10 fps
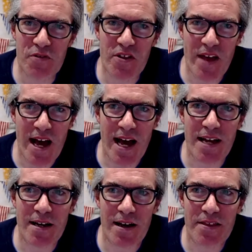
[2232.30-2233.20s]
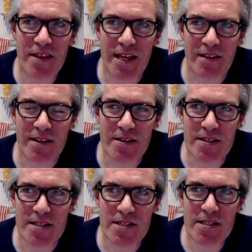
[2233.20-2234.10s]
After that, I
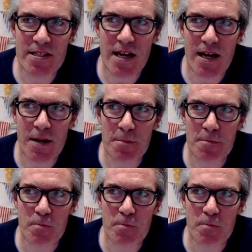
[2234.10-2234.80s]
think that there's